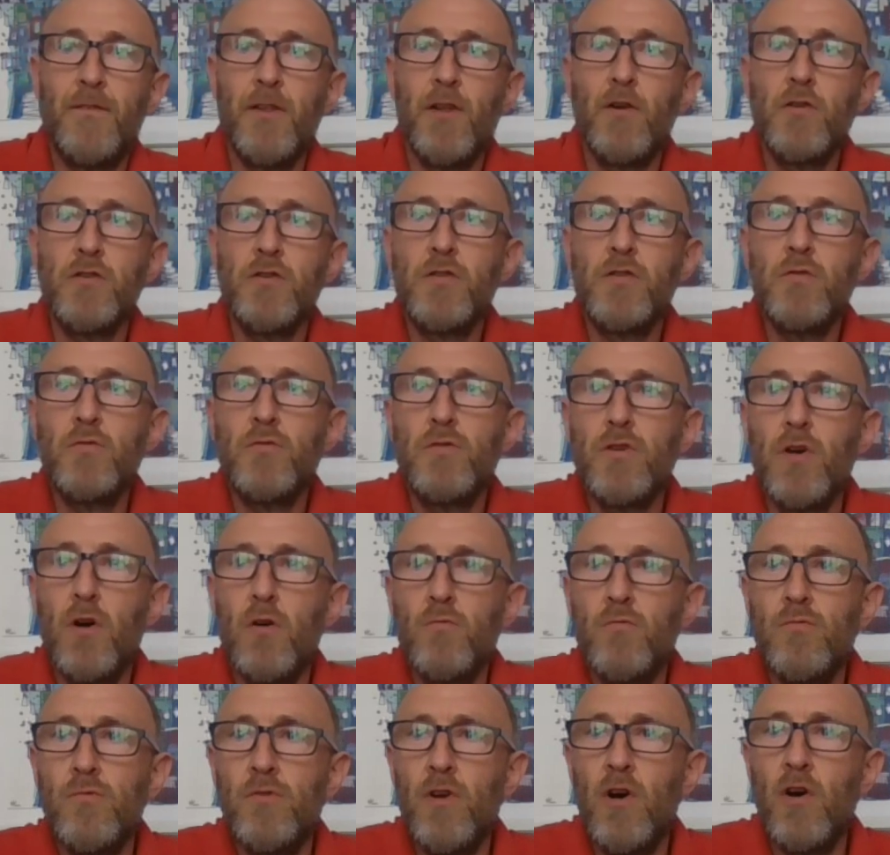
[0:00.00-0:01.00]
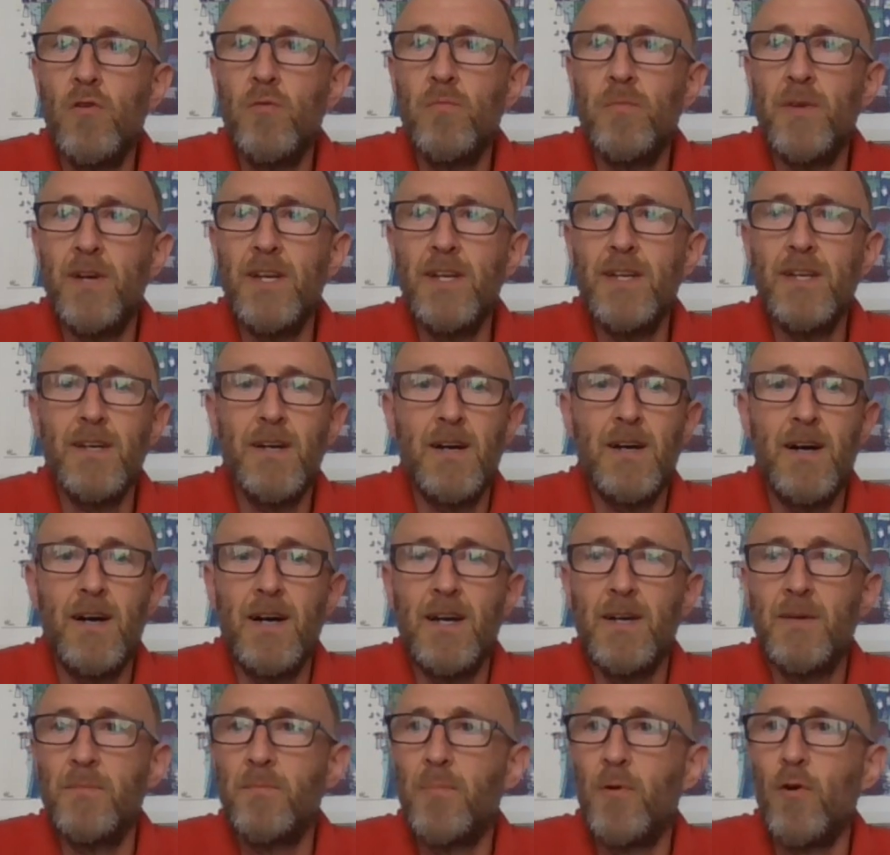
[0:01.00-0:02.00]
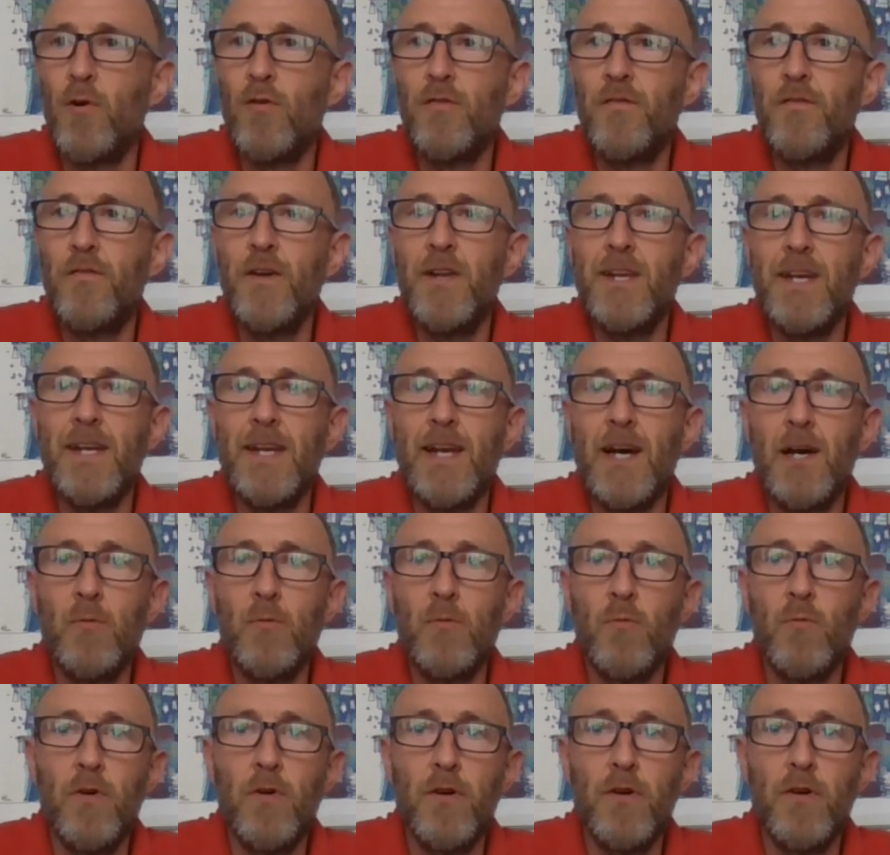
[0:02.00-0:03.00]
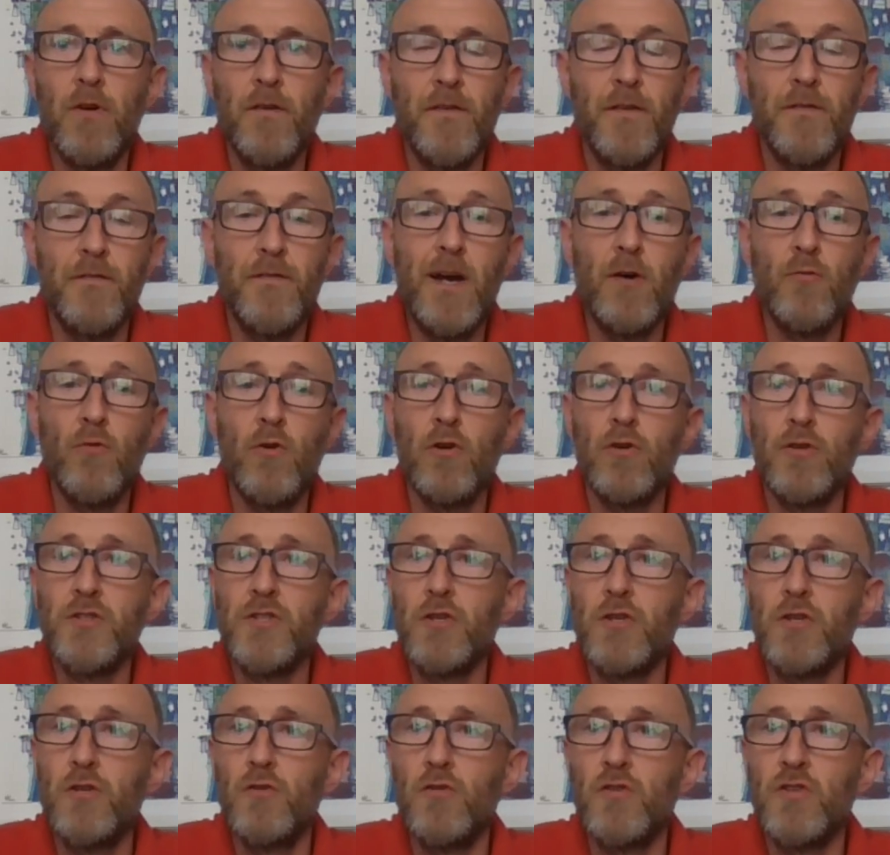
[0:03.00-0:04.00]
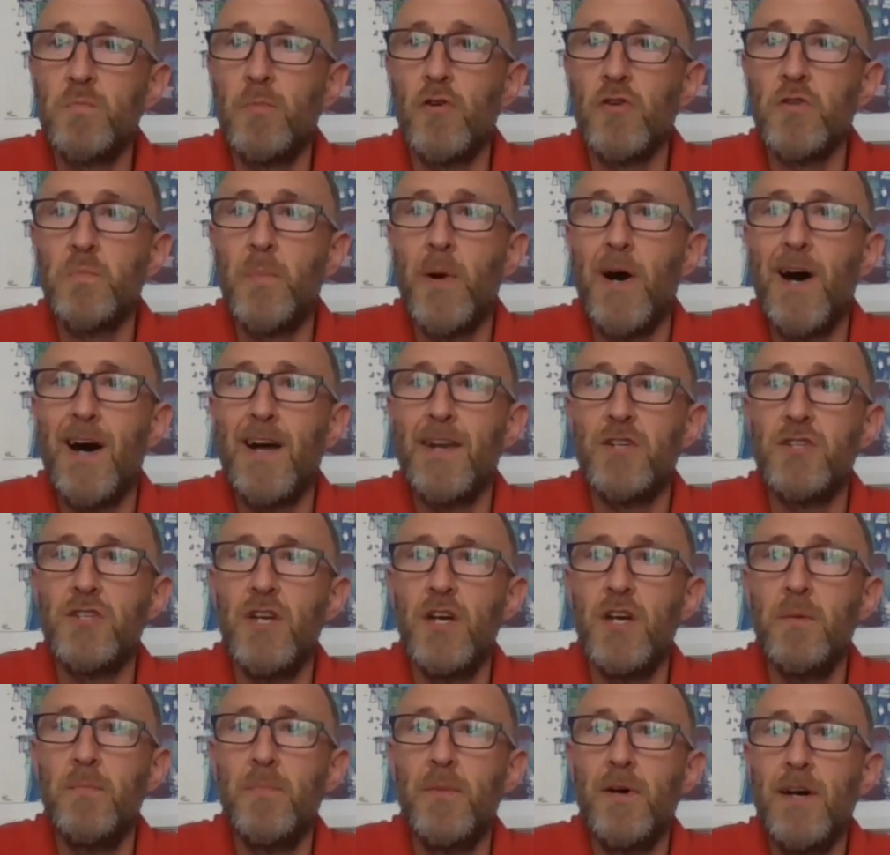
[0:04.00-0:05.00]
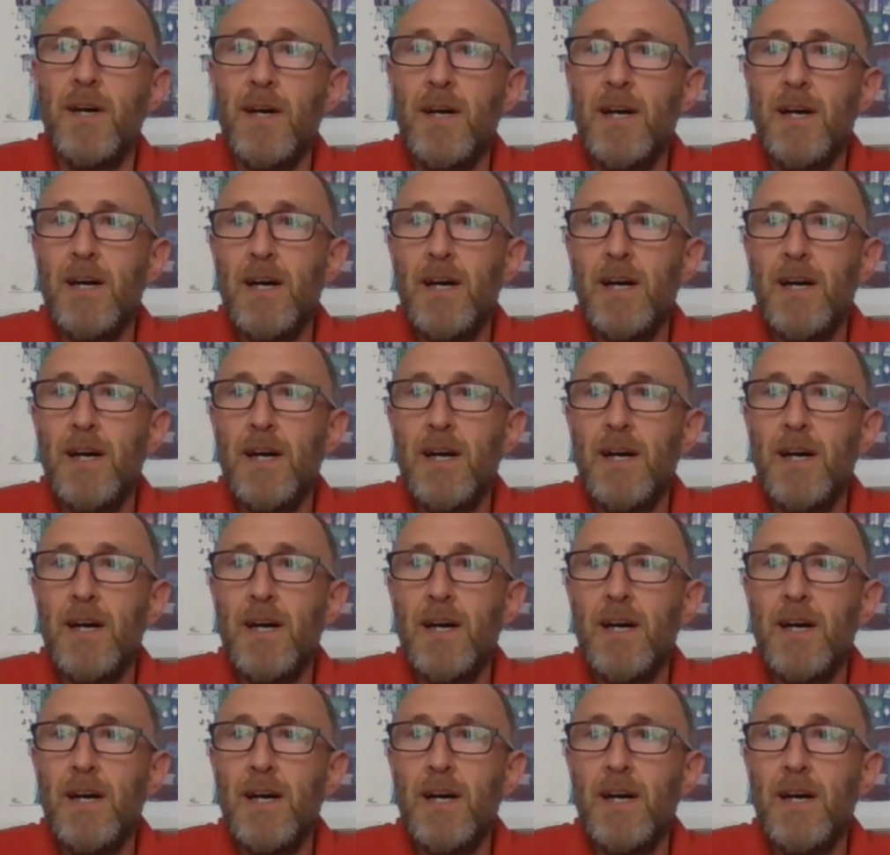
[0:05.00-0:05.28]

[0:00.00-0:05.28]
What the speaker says: For those who don't know me, I'm Paul Finney and I work for the Vale Royal School Sports Partnership